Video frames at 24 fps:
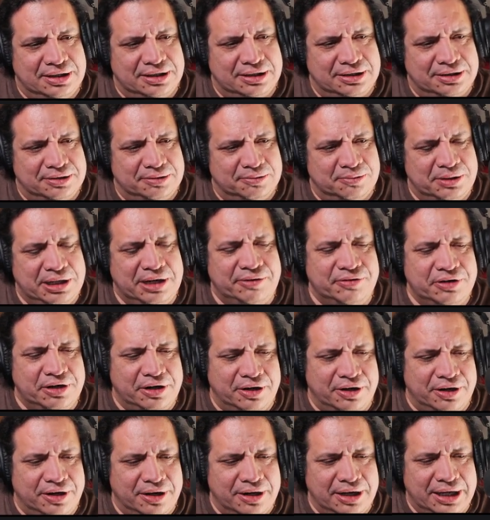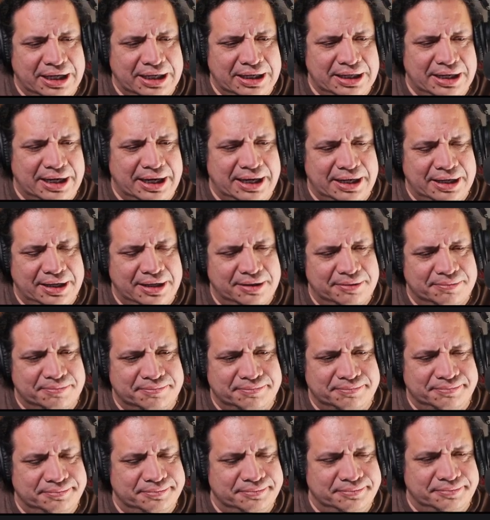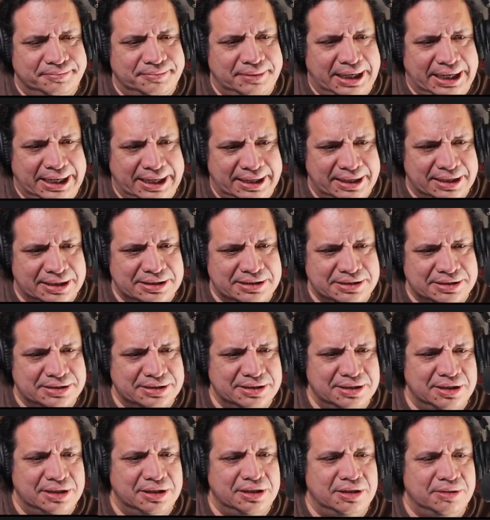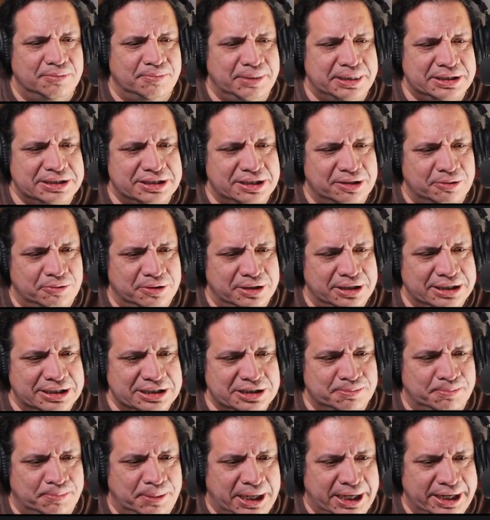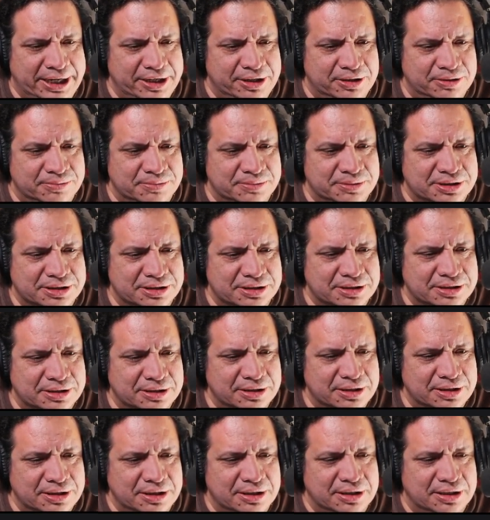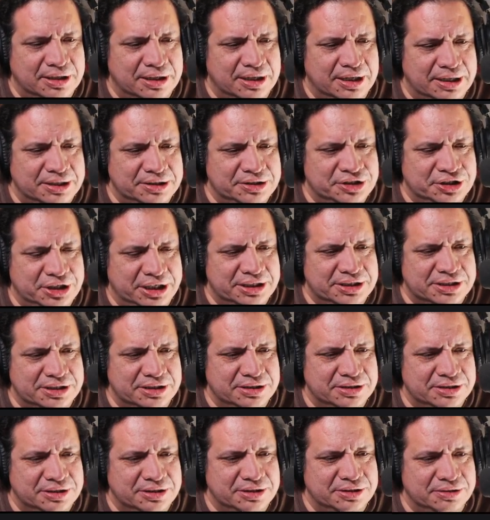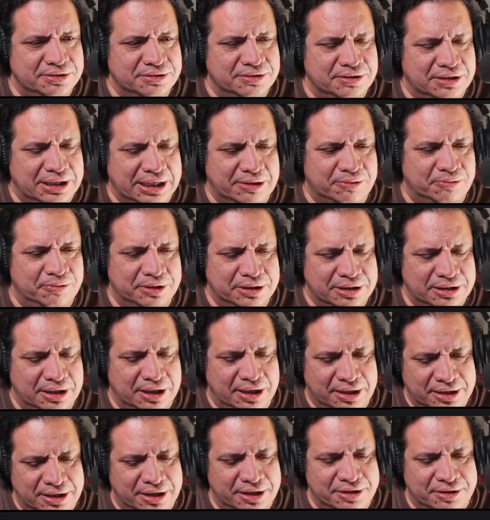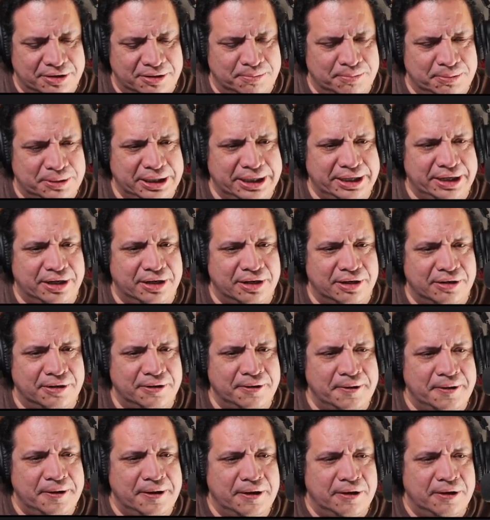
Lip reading: whenever you're in a hex, basically one of these biomes adjacent to, like with another player,